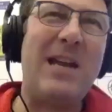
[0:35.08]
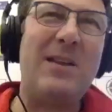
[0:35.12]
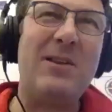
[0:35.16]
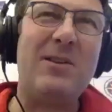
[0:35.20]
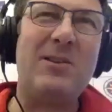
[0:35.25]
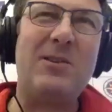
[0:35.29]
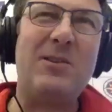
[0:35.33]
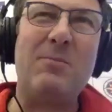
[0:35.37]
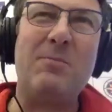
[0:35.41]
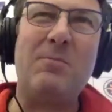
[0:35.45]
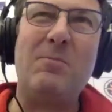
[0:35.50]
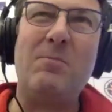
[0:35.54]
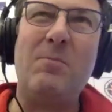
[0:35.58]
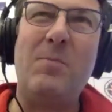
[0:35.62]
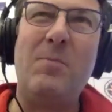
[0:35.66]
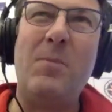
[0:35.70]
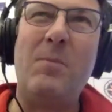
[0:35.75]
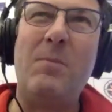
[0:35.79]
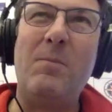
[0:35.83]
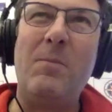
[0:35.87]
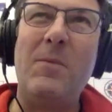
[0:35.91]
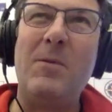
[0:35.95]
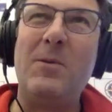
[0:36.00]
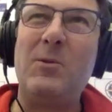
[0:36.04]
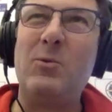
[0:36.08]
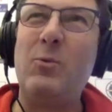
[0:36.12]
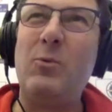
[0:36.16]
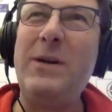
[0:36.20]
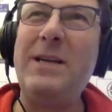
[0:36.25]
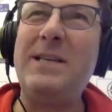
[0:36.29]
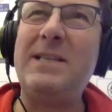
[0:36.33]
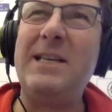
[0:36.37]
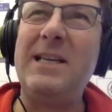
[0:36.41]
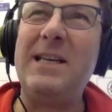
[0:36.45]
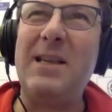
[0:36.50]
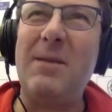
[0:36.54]
there's some
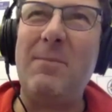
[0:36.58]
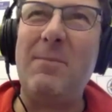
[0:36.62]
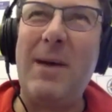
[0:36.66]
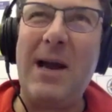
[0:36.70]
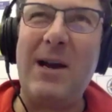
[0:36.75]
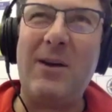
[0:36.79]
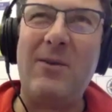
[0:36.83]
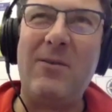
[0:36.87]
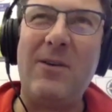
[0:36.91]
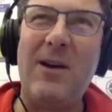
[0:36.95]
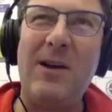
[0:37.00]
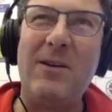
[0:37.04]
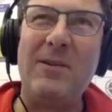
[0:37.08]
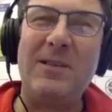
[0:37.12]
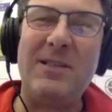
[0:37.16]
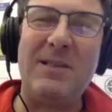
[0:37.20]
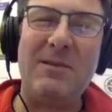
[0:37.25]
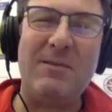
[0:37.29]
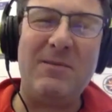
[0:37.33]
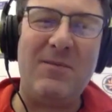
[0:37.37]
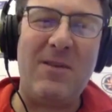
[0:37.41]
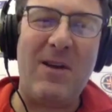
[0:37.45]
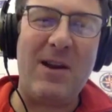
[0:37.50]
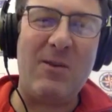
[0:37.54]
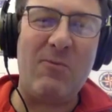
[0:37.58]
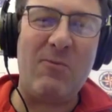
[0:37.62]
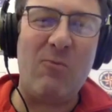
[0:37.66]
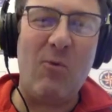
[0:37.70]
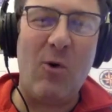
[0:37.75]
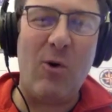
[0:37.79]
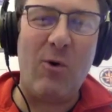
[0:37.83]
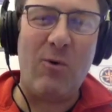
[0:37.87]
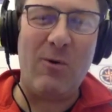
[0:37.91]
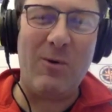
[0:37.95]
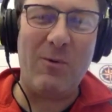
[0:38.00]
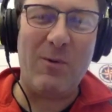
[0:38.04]
tweeting in the background. Seems very
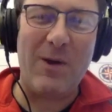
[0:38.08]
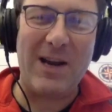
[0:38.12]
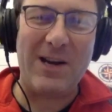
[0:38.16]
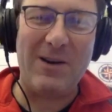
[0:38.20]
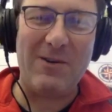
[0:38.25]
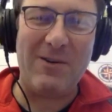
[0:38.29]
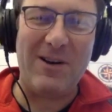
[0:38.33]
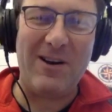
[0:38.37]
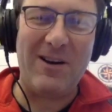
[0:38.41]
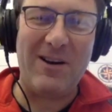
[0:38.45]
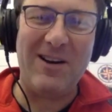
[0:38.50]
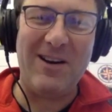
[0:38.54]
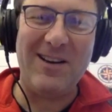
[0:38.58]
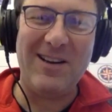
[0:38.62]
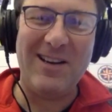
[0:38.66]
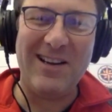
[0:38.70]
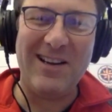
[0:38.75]
rural where you are.